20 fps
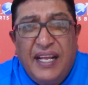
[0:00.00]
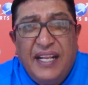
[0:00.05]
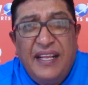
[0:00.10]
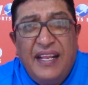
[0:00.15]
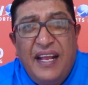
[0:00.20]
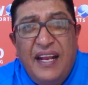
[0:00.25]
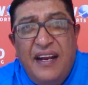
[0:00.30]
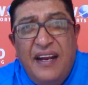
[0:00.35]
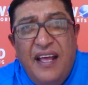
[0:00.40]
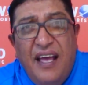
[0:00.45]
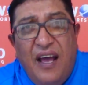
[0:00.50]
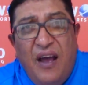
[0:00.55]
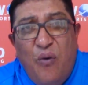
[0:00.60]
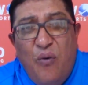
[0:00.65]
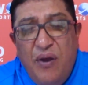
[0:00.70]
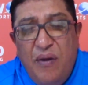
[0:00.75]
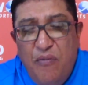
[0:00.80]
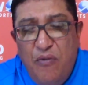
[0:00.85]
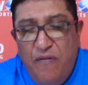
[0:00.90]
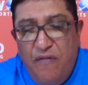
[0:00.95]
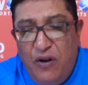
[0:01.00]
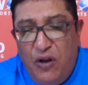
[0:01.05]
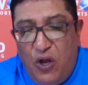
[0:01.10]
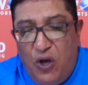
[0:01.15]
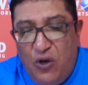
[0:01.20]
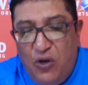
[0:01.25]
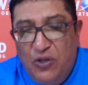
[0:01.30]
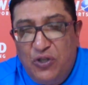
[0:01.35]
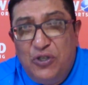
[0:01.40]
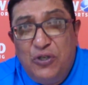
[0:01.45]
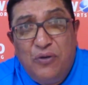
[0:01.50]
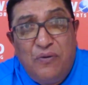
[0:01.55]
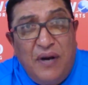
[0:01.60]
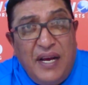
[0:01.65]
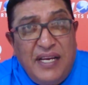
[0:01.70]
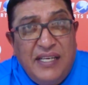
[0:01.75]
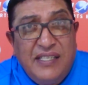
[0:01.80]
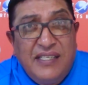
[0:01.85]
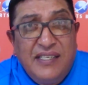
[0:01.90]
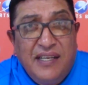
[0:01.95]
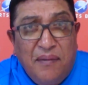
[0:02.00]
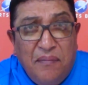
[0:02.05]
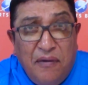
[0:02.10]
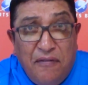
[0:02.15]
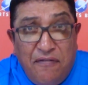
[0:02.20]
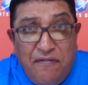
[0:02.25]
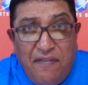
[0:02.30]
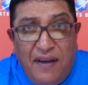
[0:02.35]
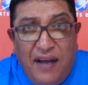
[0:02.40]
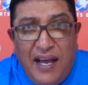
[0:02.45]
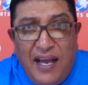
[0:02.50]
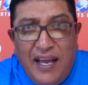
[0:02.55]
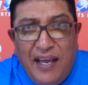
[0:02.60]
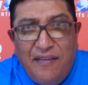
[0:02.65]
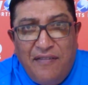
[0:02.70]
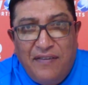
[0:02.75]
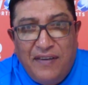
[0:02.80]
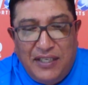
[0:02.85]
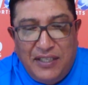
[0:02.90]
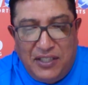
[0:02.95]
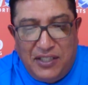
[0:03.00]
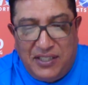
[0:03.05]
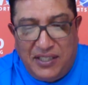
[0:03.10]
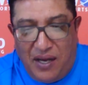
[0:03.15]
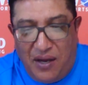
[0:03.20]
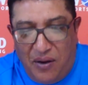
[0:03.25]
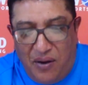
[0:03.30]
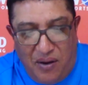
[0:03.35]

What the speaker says: And then we move along to race number 5. It's